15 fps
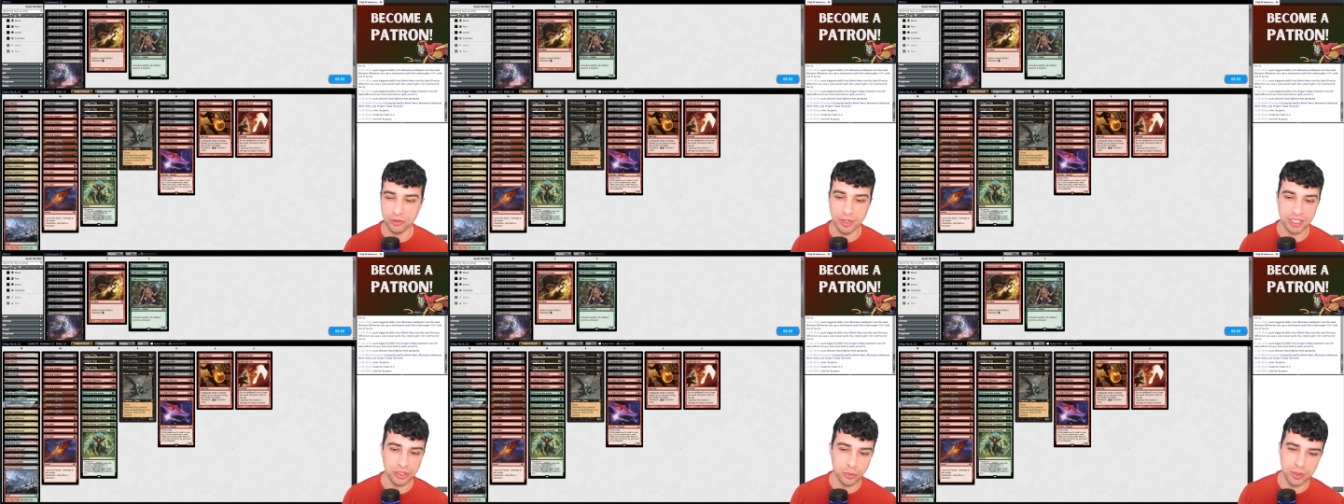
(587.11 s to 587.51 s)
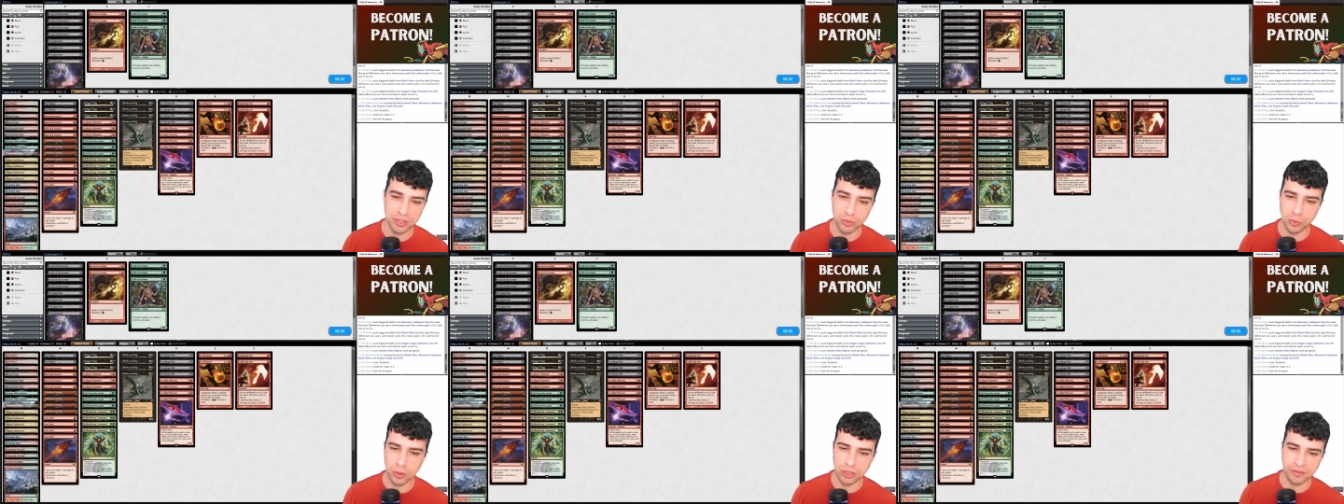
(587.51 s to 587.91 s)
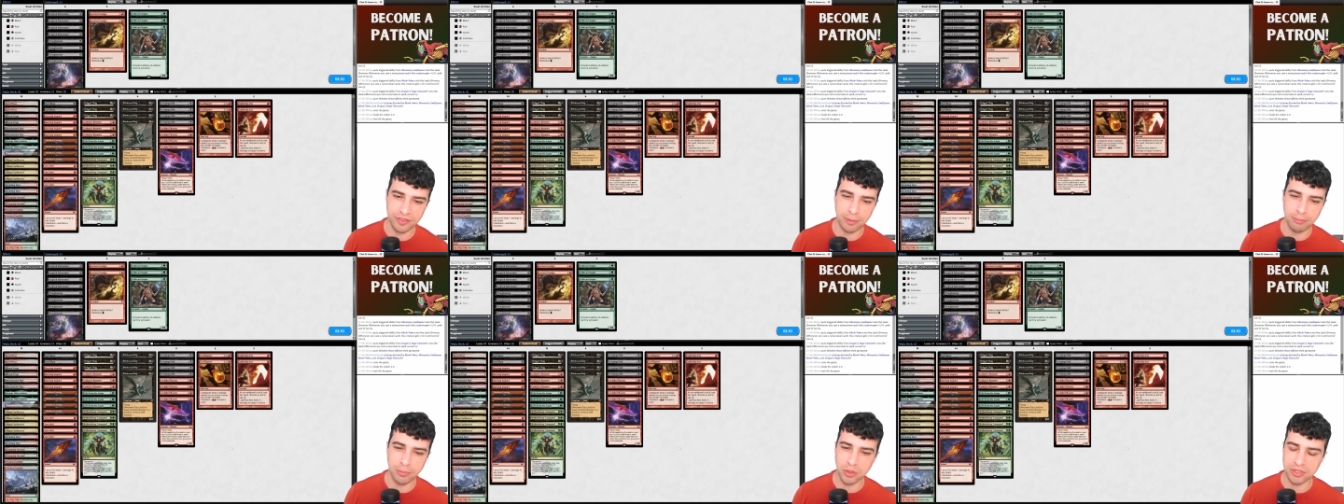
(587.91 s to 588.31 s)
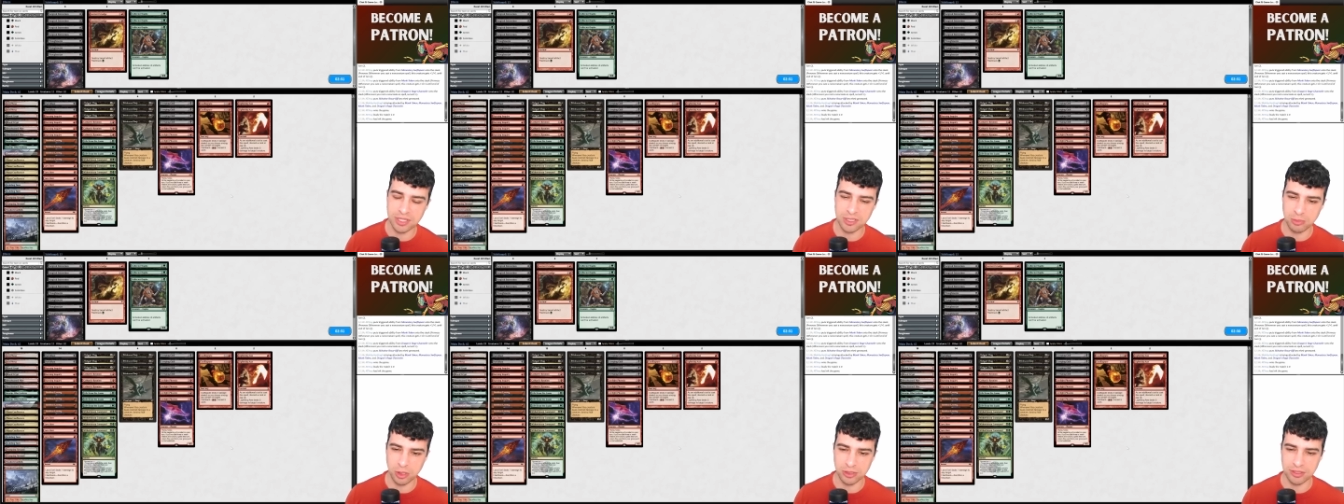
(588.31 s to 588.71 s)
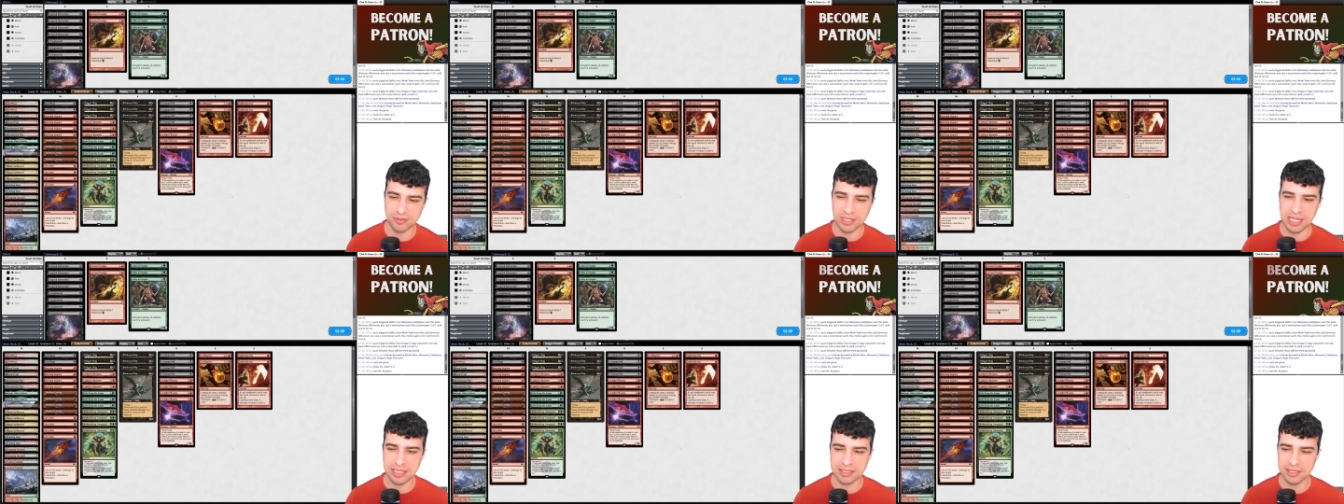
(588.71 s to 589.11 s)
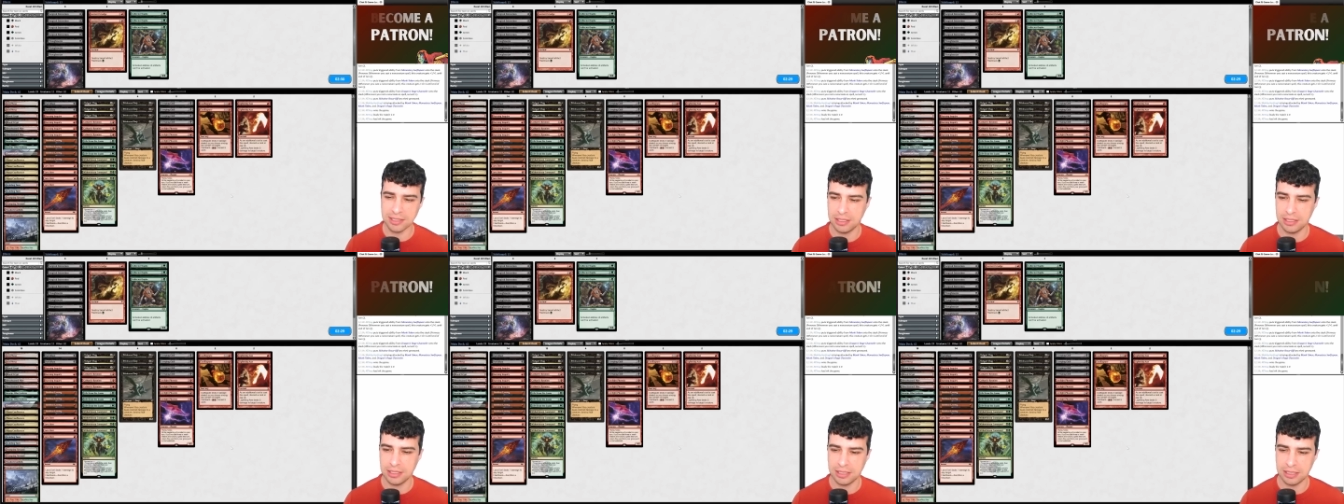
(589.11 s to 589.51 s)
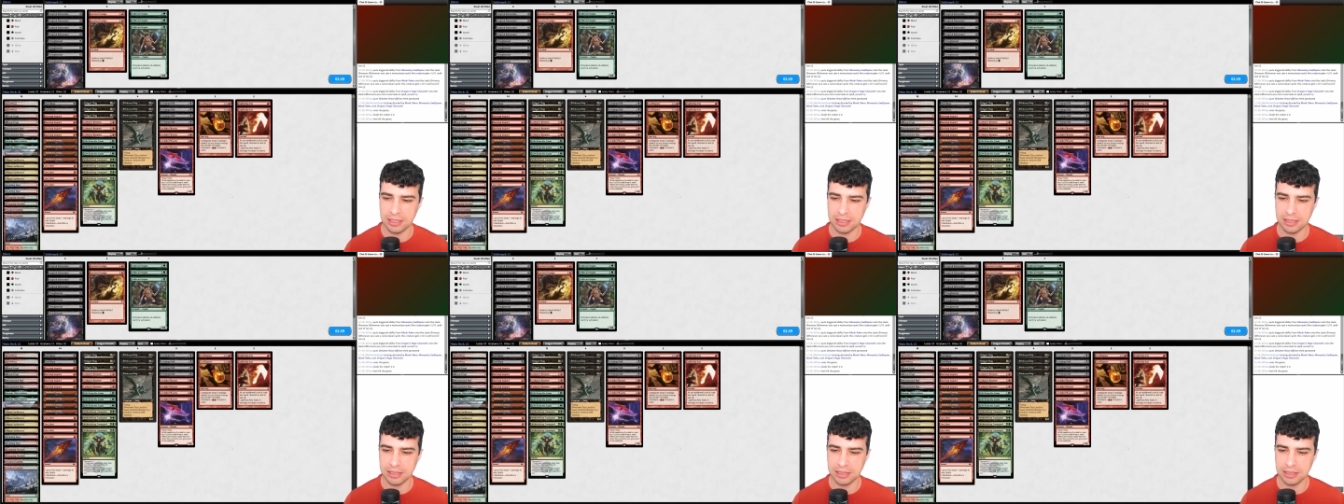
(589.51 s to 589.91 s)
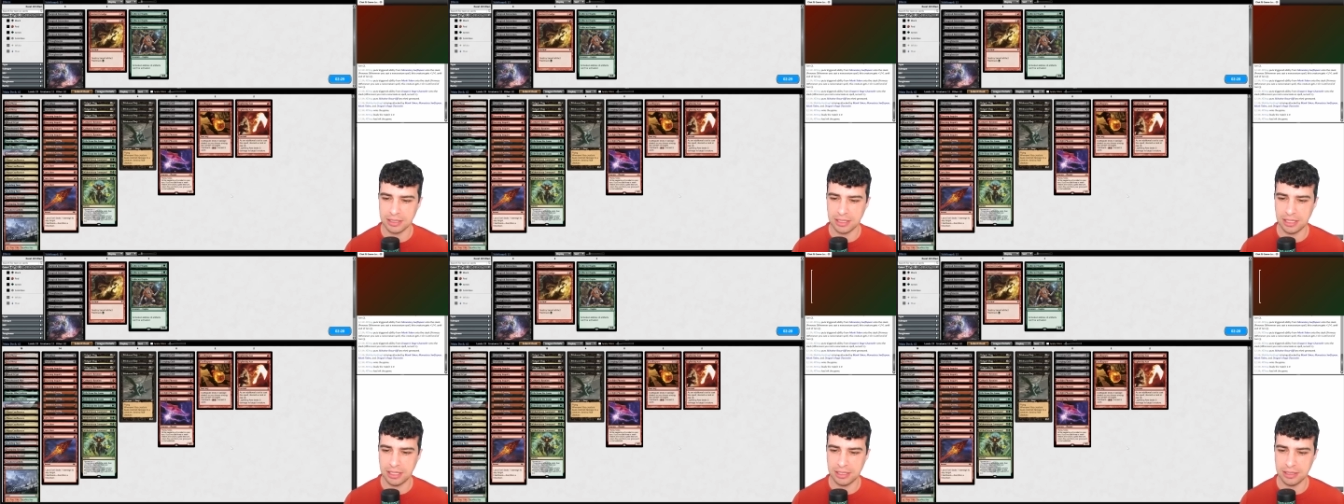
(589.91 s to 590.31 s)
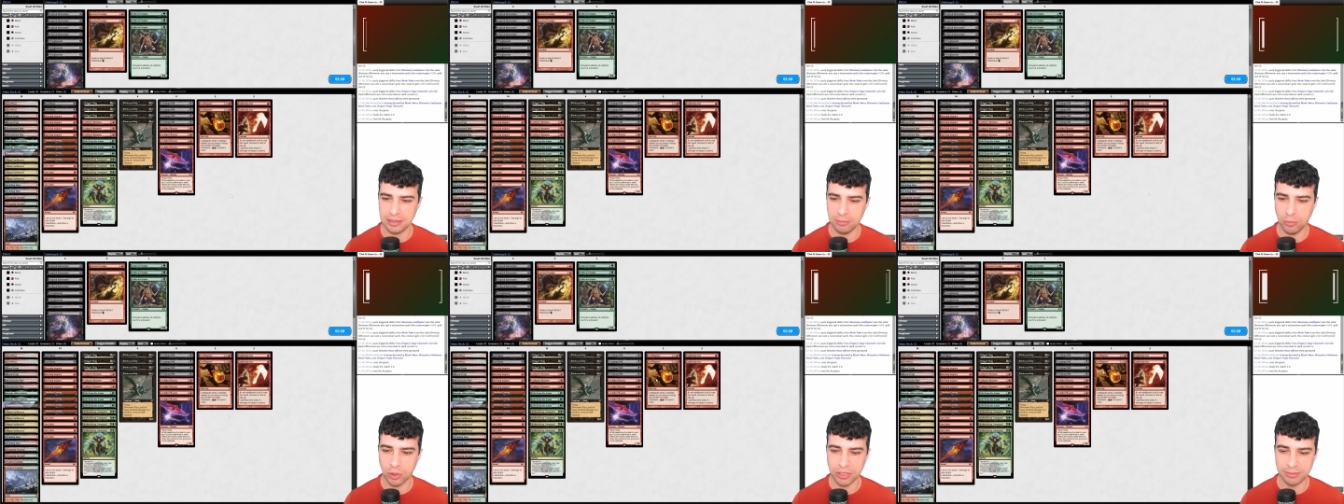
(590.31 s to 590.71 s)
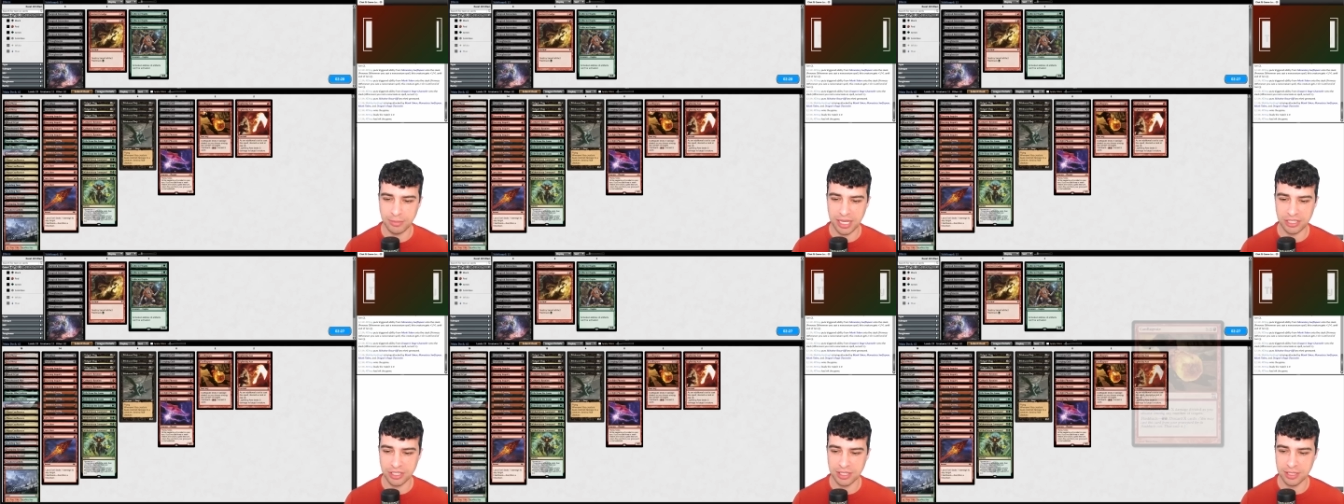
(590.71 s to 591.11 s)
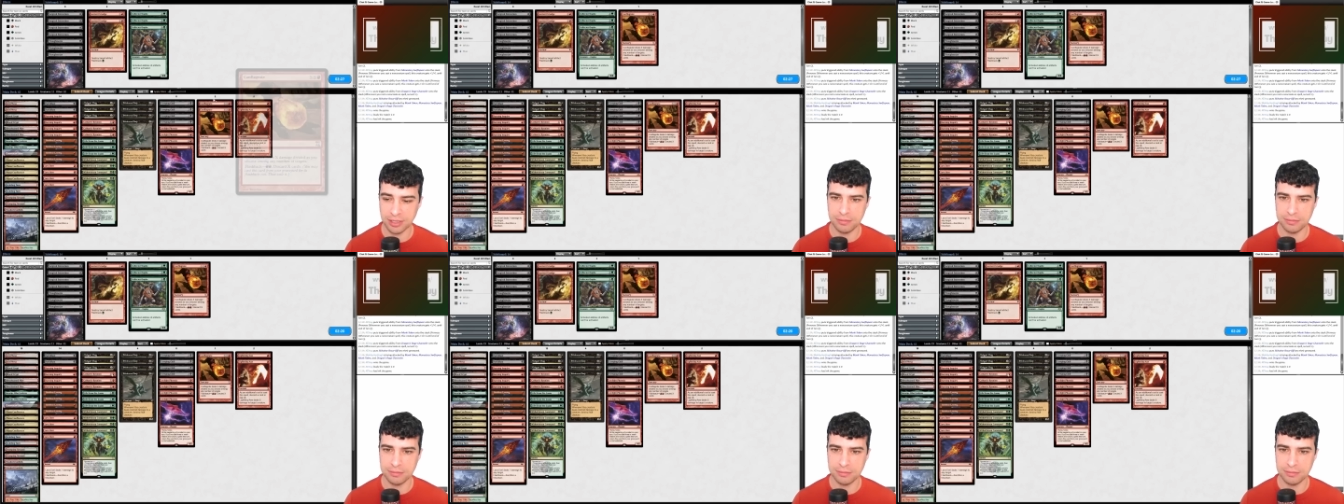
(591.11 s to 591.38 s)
Dredge was one of the most explosive decks in Modern Magic.